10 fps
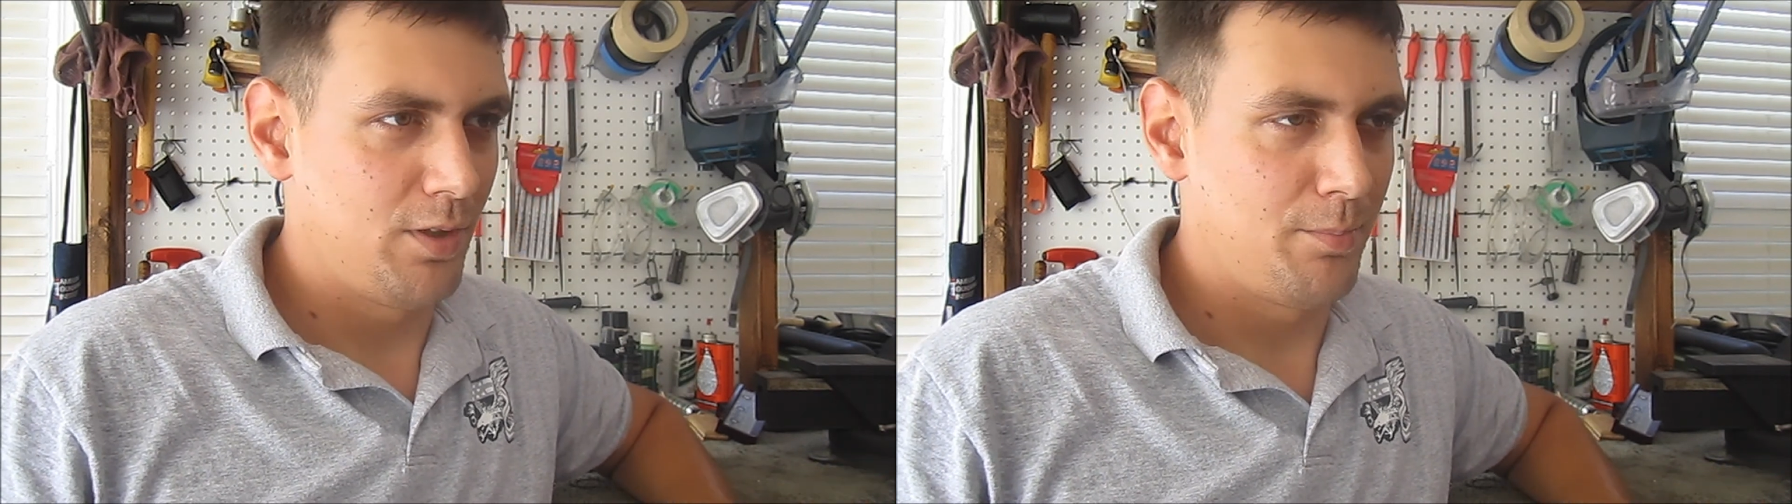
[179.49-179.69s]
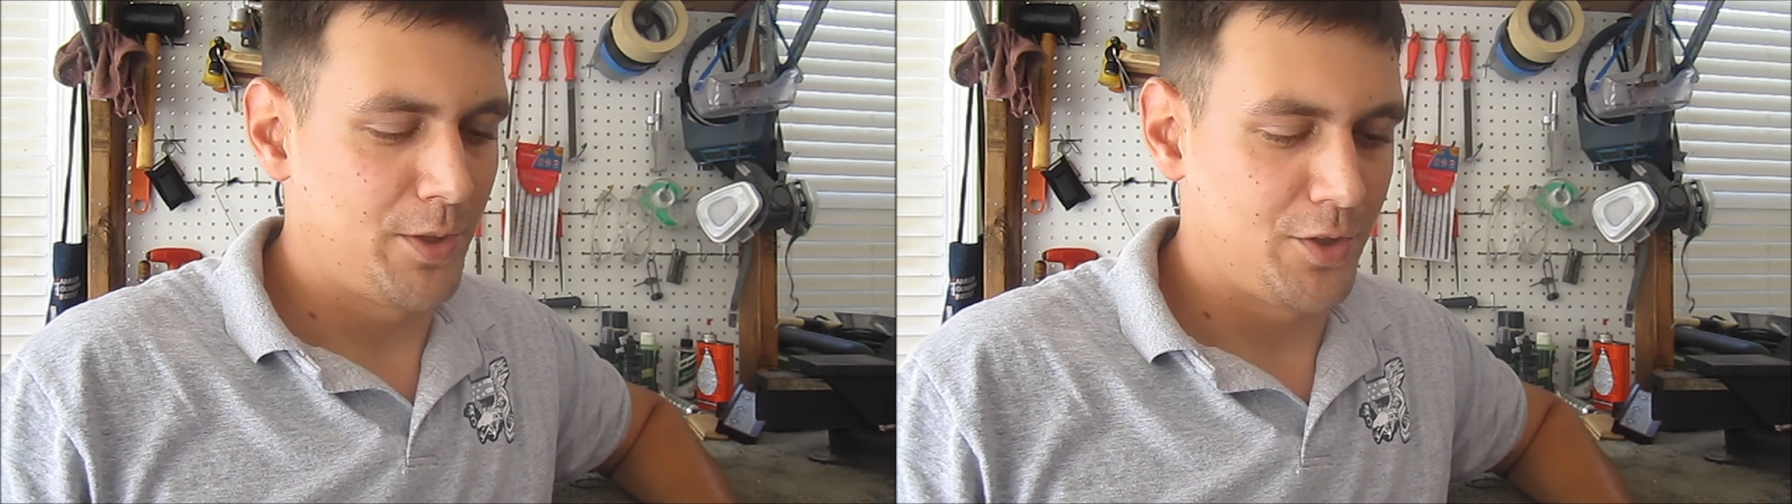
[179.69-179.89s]

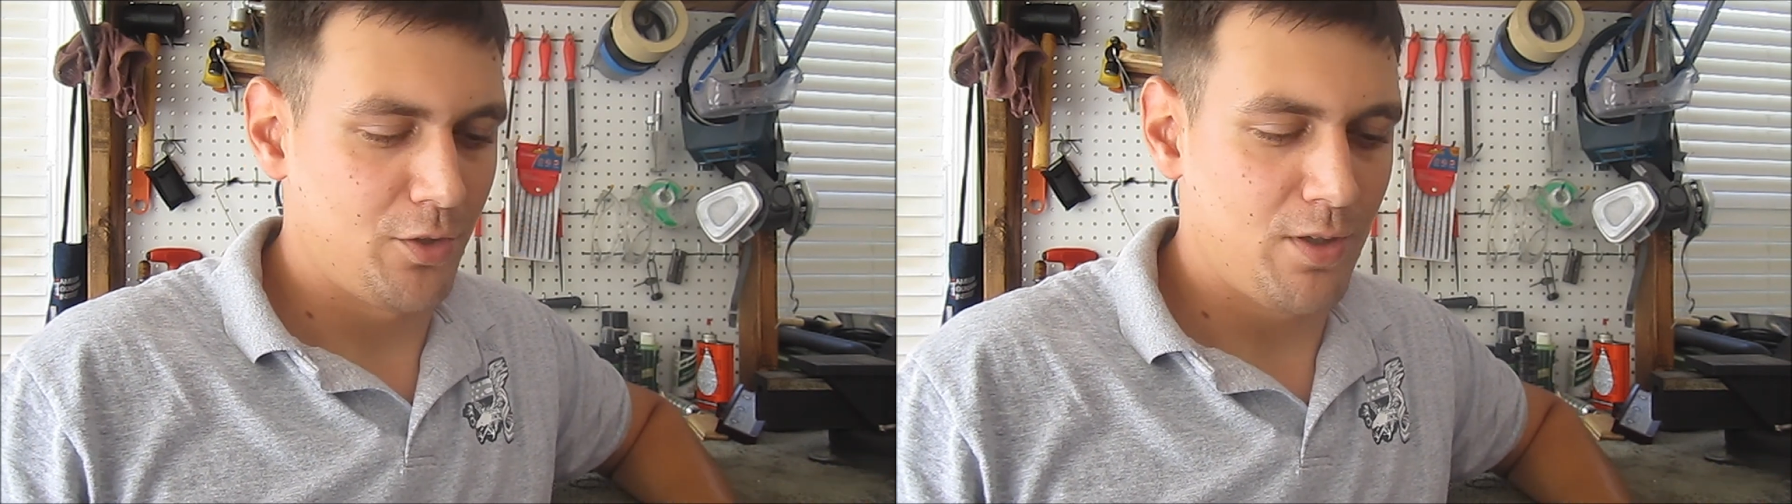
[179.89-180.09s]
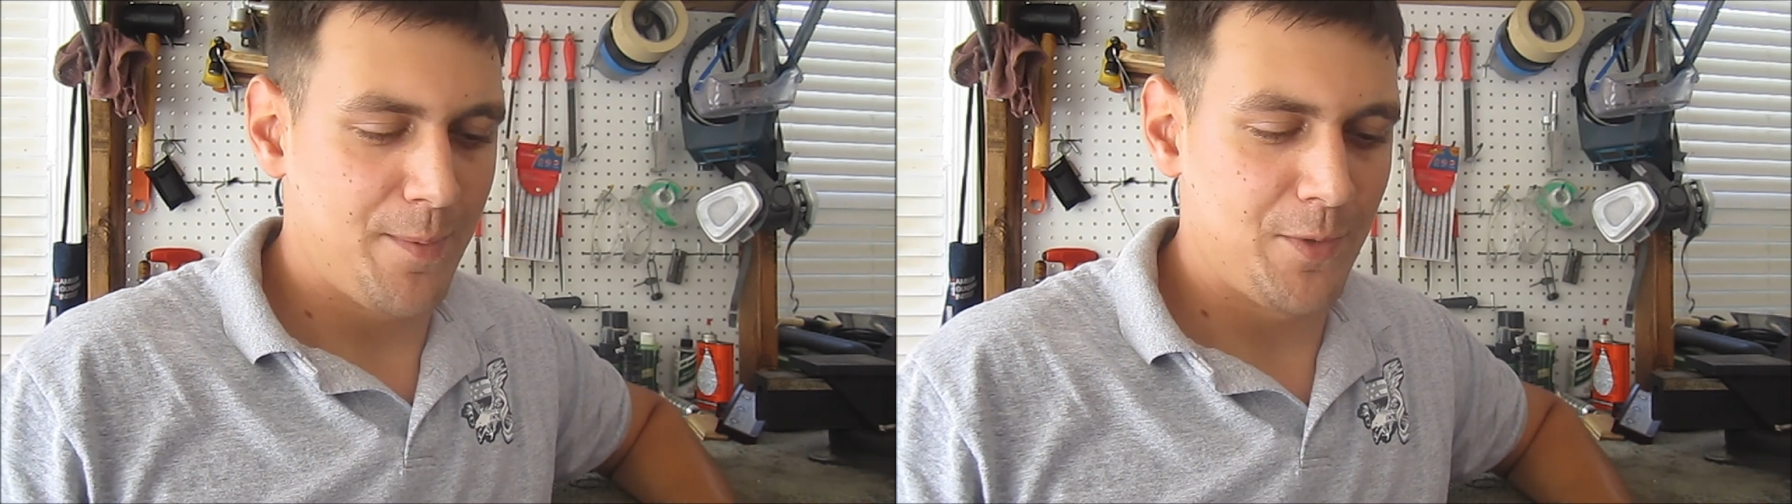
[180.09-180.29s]
and a bunch
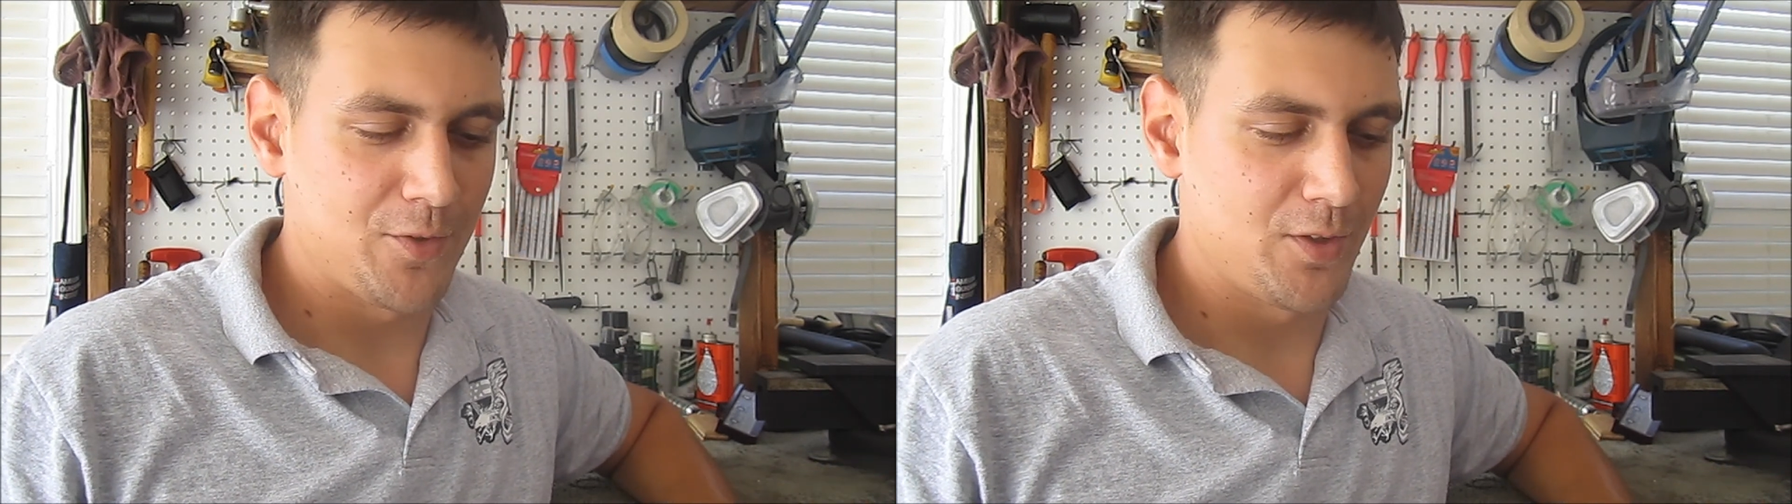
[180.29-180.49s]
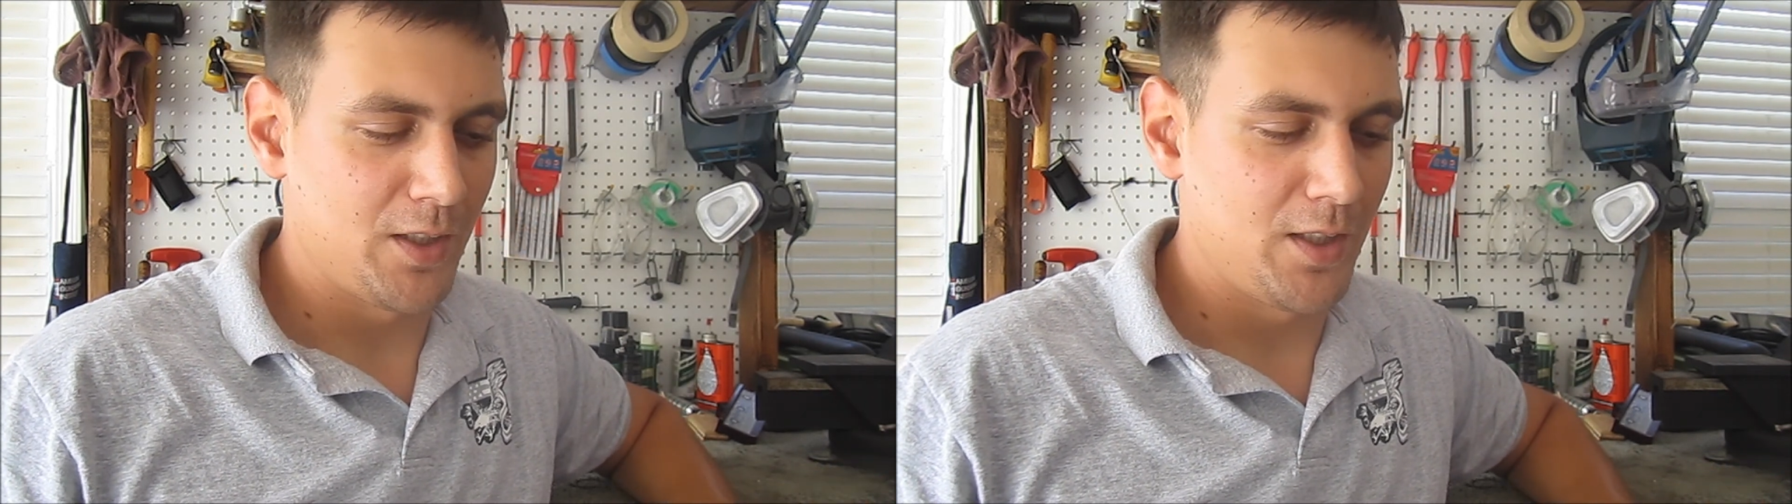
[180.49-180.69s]
of crap
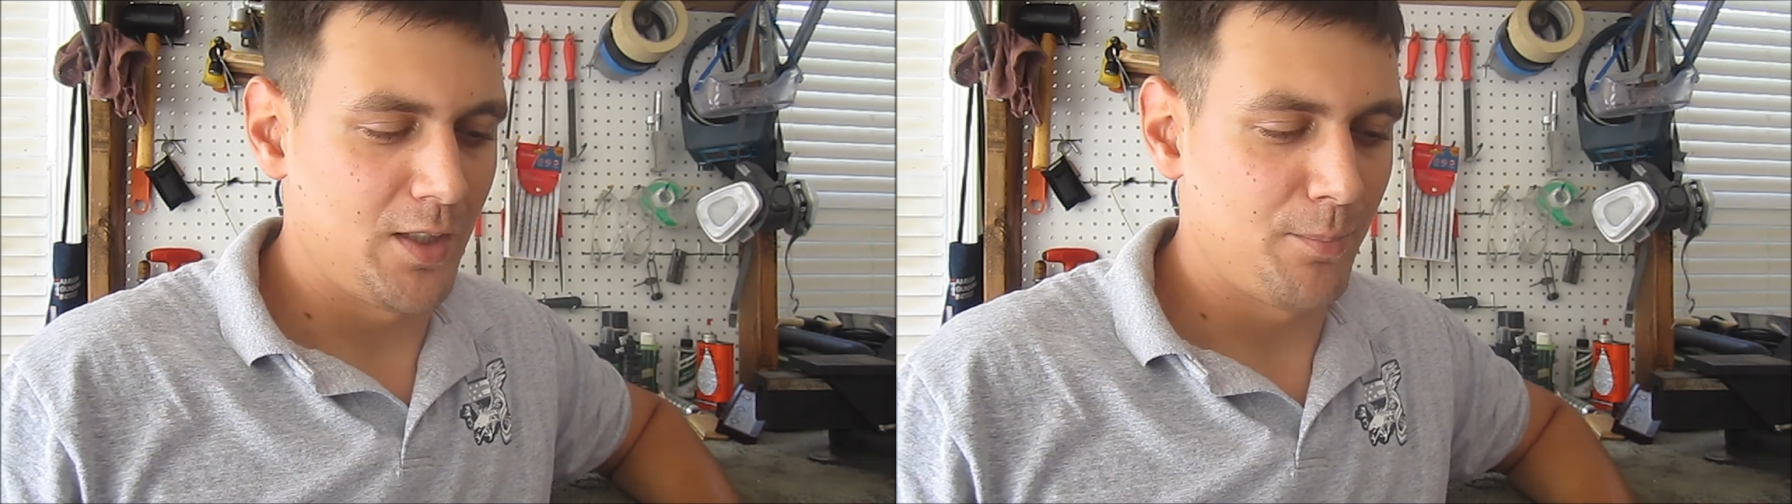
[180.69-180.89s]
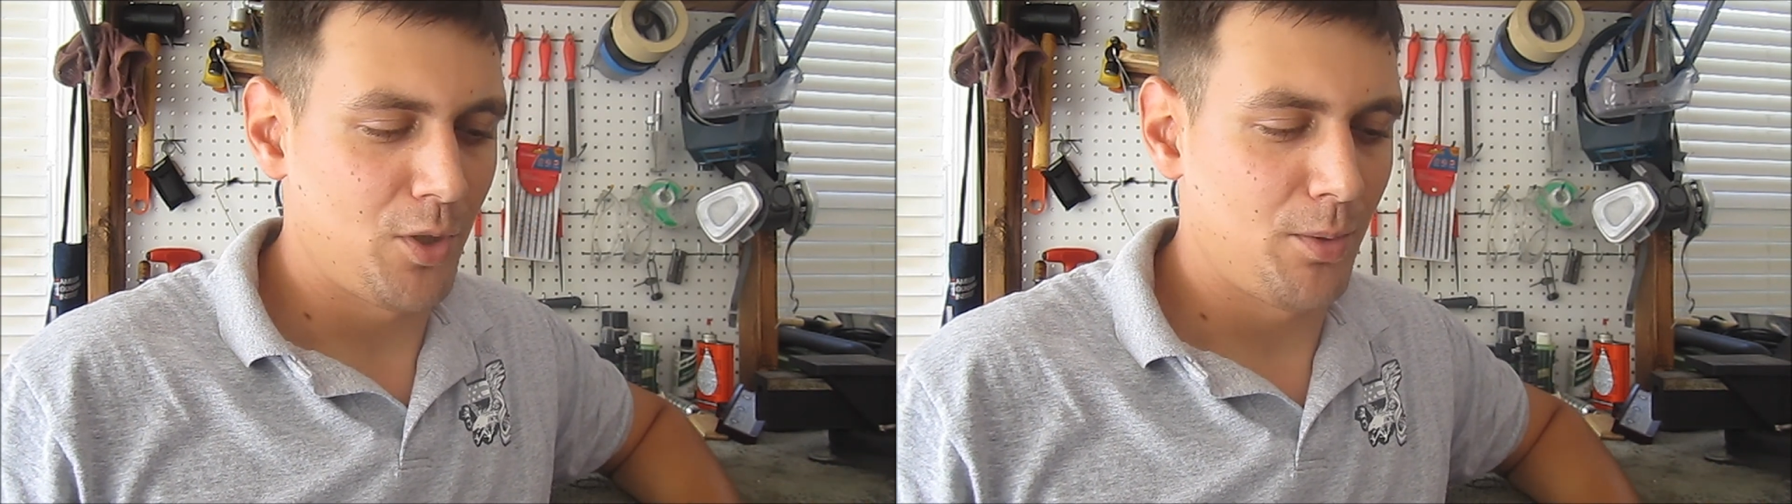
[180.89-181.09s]
that's going to get
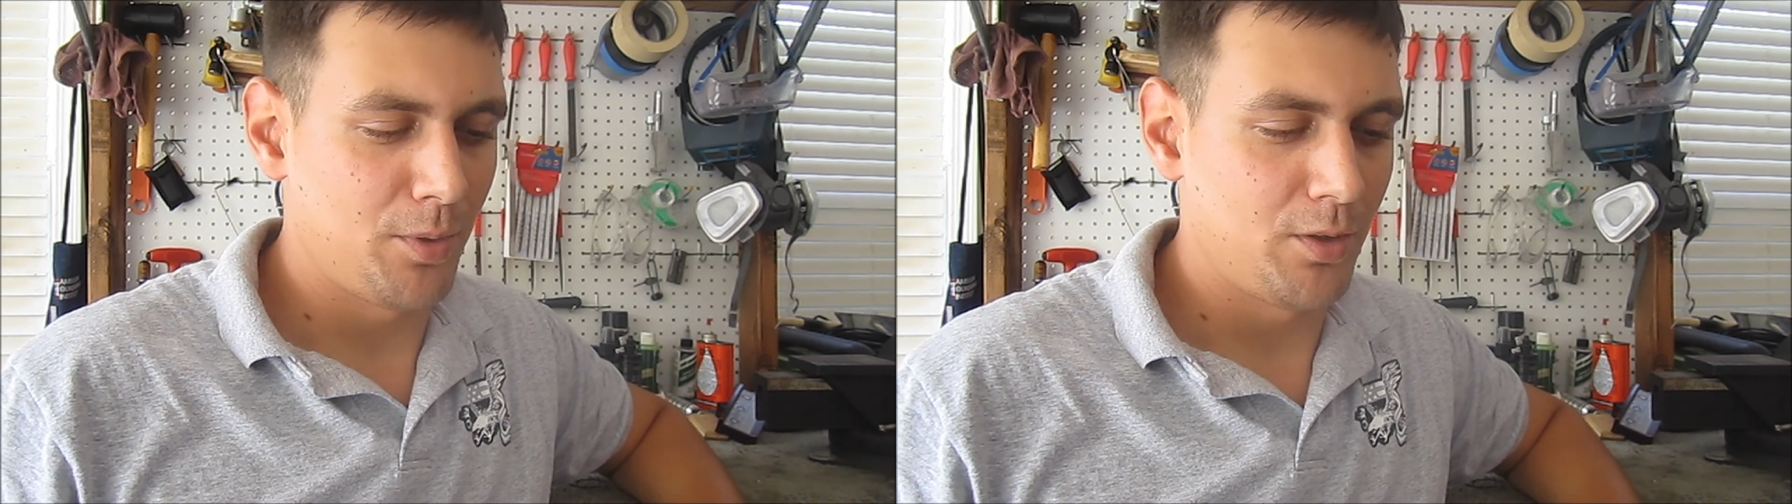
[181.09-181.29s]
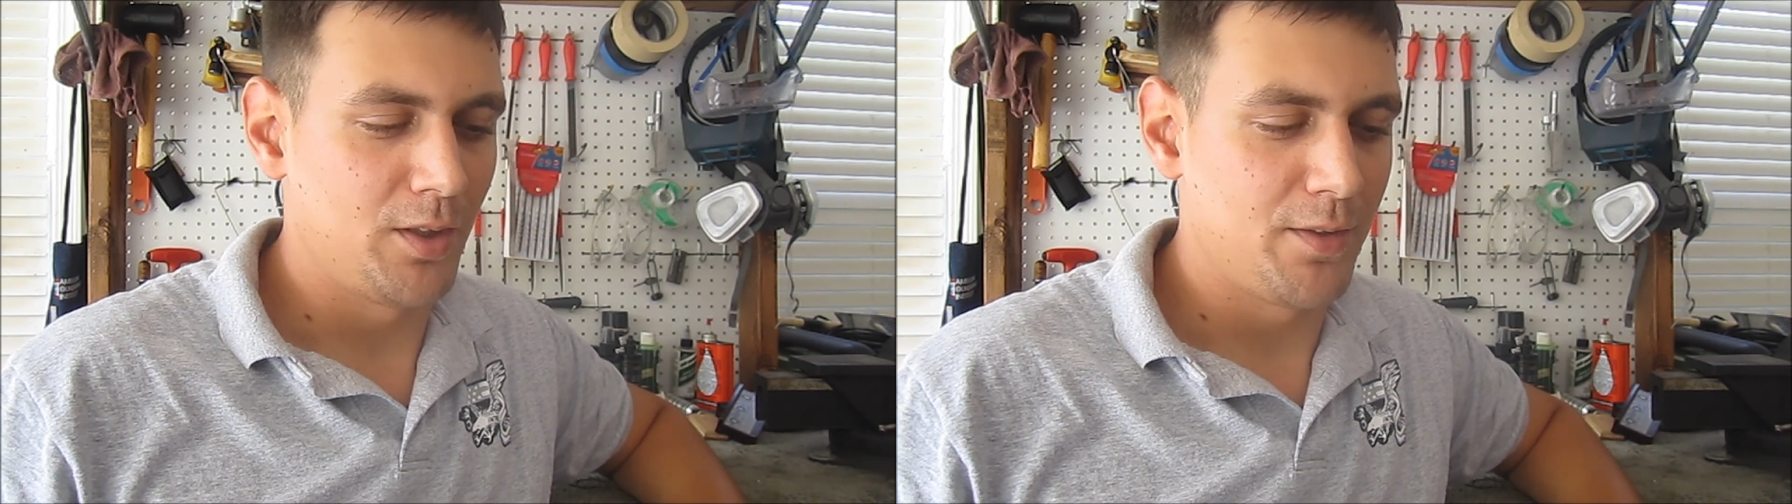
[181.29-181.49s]
in. I'm probably going